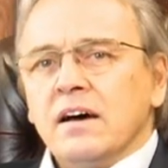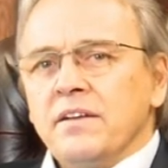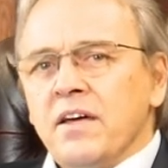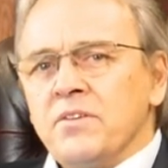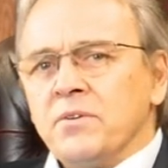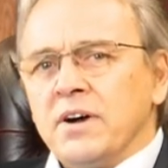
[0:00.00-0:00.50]

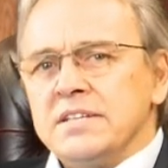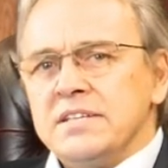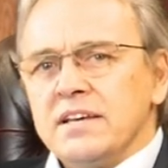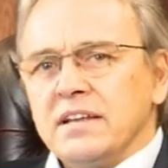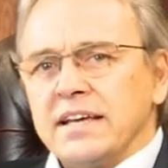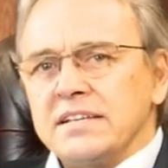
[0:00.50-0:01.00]
Another
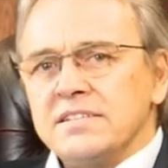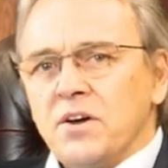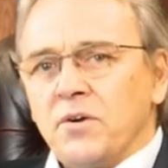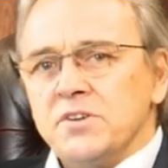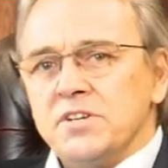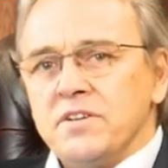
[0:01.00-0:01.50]
idea links the
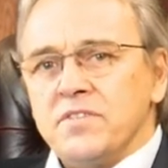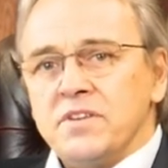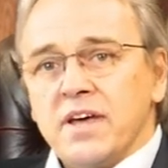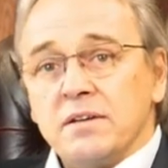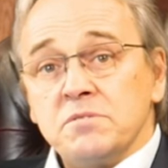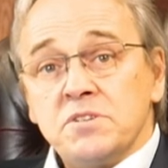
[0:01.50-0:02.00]
origin of the
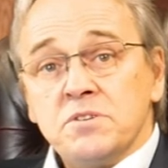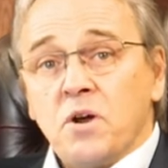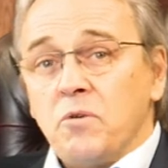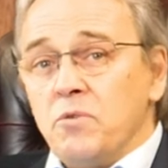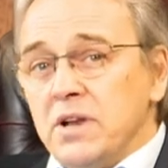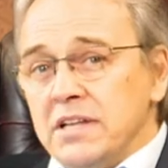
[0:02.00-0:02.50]
name to
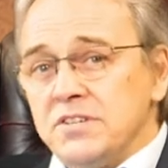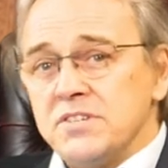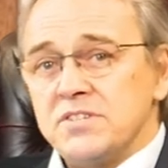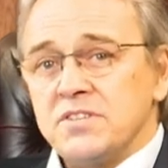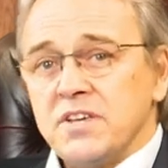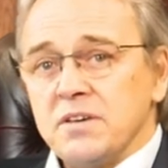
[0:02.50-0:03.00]
a
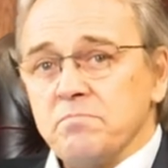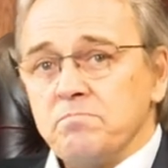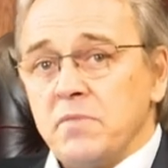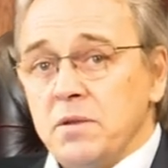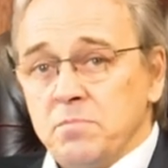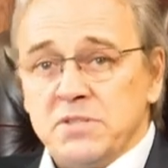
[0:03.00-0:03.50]
religious theme,
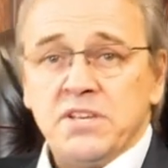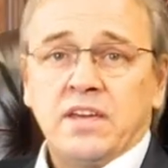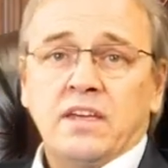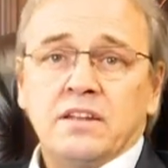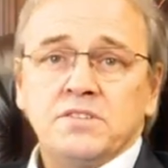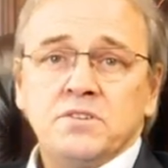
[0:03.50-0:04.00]
in
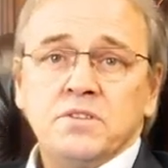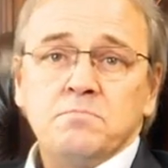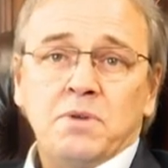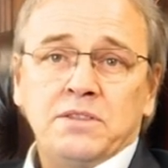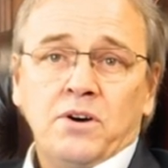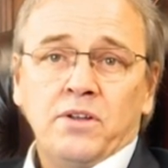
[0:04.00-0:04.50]
particular to the
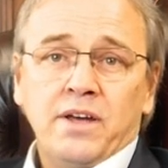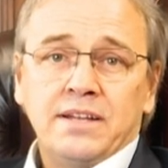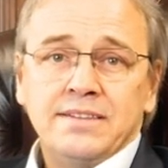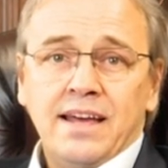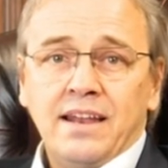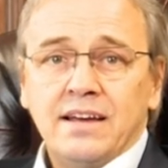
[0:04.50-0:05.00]
Madonna
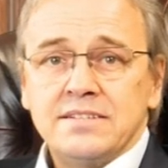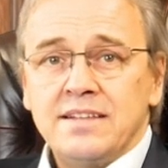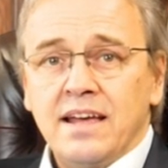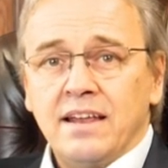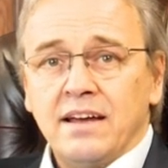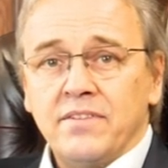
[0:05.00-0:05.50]
della
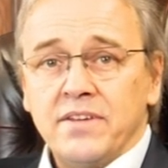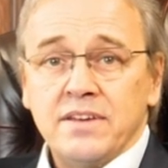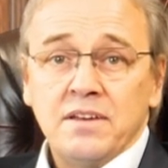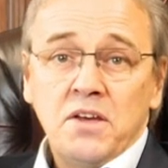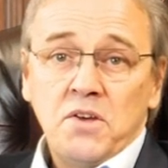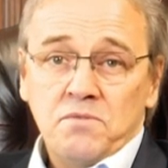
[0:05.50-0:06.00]
Stella,
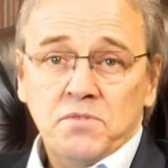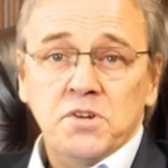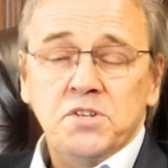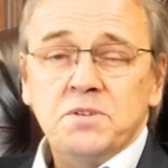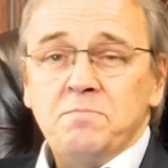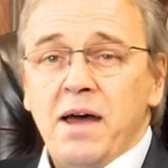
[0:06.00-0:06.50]
the
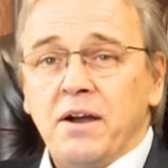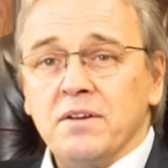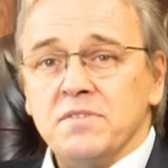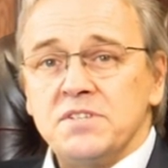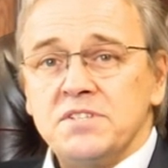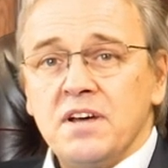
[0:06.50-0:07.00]
Virgin Mary of
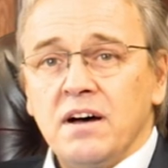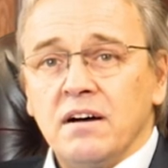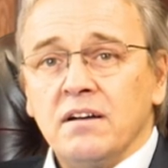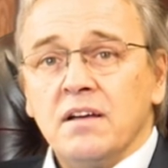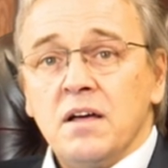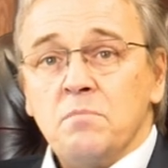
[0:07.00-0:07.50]
the Star,